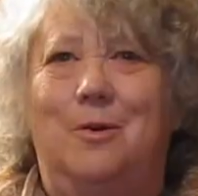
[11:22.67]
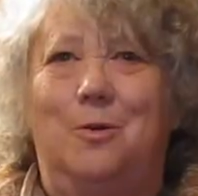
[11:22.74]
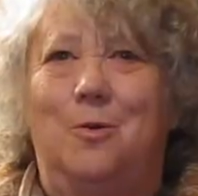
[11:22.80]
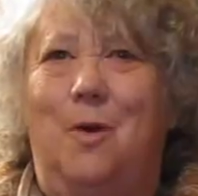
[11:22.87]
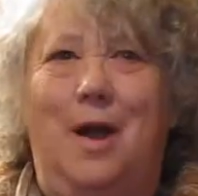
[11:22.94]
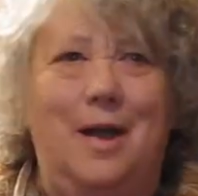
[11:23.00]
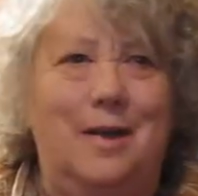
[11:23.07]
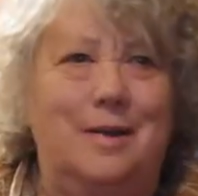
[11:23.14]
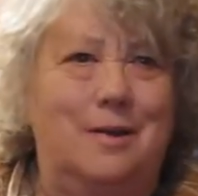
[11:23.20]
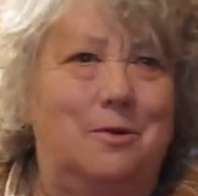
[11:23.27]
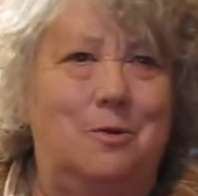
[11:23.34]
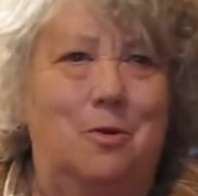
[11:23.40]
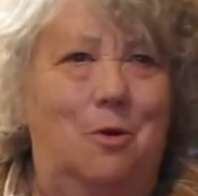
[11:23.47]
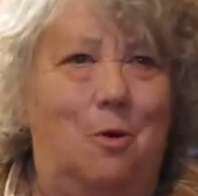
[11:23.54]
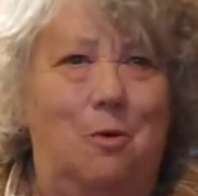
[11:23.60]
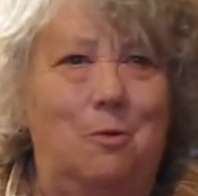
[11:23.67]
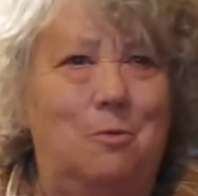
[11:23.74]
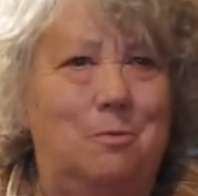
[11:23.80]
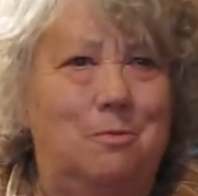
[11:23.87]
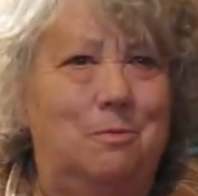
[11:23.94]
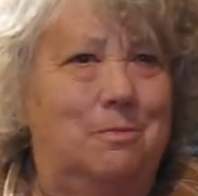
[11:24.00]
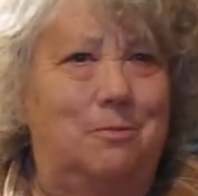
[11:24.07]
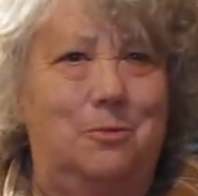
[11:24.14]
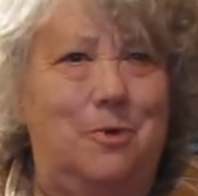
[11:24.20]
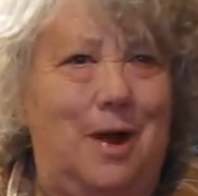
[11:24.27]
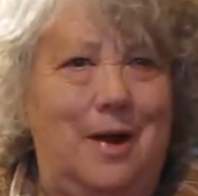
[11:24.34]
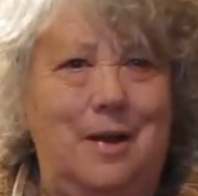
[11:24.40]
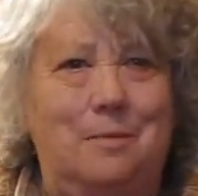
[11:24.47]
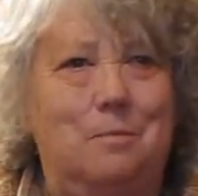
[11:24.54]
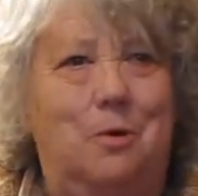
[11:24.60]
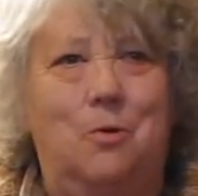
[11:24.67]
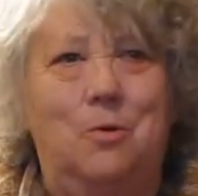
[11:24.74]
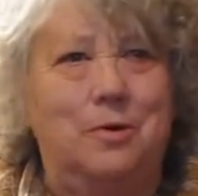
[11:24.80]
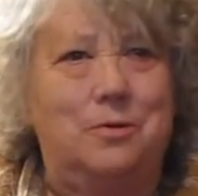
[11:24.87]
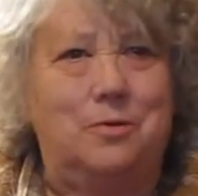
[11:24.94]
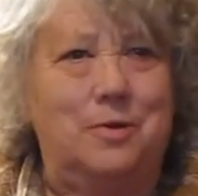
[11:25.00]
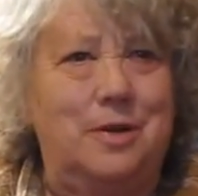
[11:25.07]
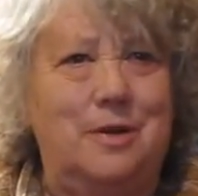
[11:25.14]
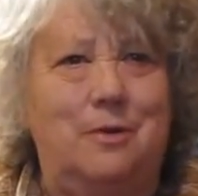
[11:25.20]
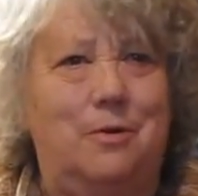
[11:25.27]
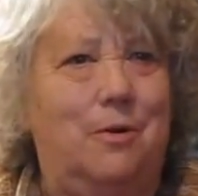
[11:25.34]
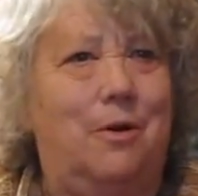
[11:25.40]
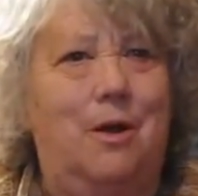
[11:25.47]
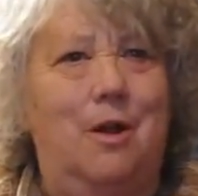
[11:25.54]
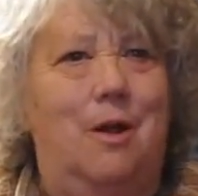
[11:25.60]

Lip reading: quiet in her home writing poetry or